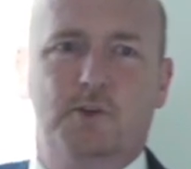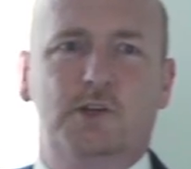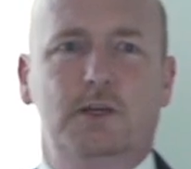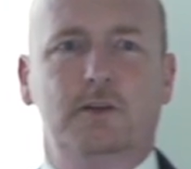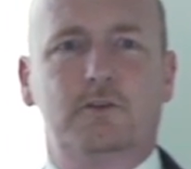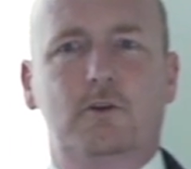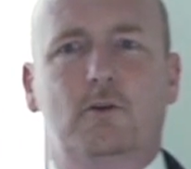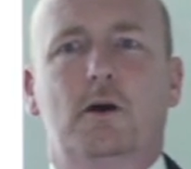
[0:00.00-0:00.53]

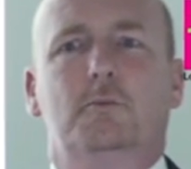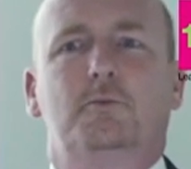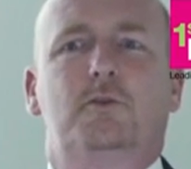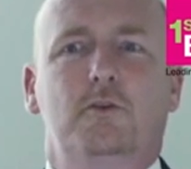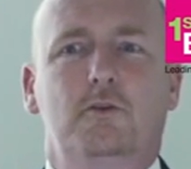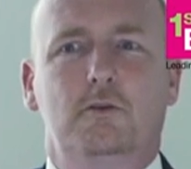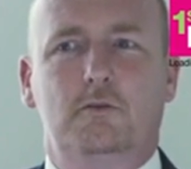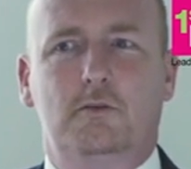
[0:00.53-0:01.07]
machines go up
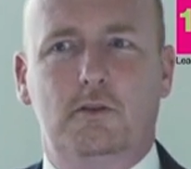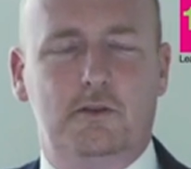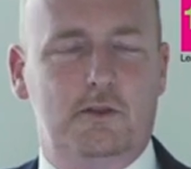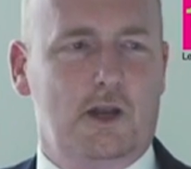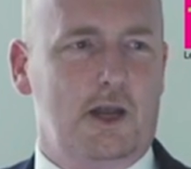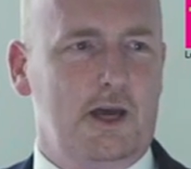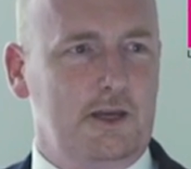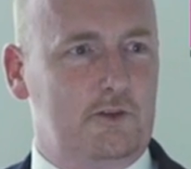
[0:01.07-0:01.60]
to
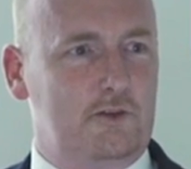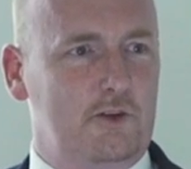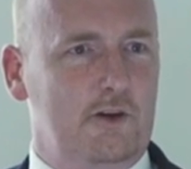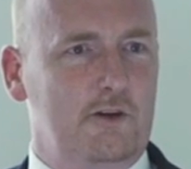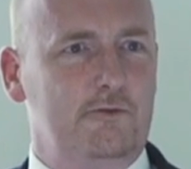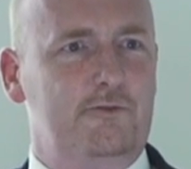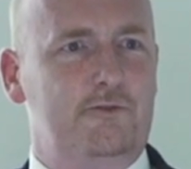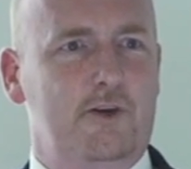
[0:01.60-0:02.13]
the likes
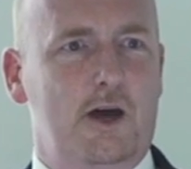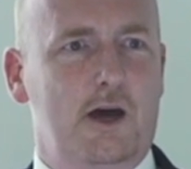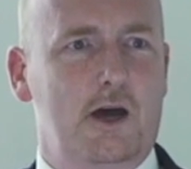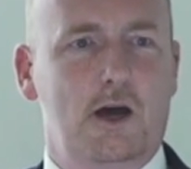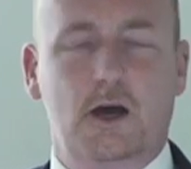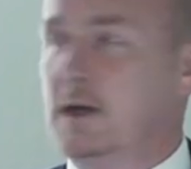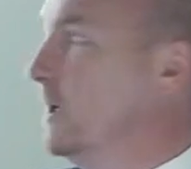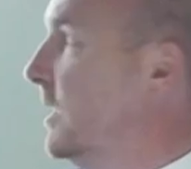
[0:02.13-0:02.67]
of,
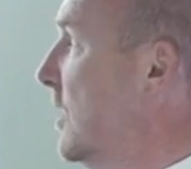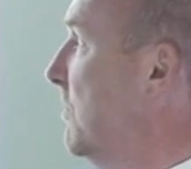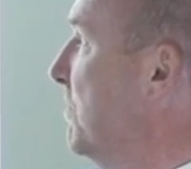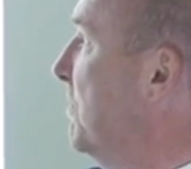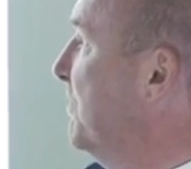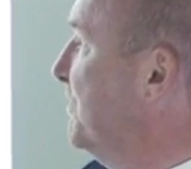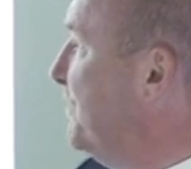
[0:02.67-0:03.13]
you know,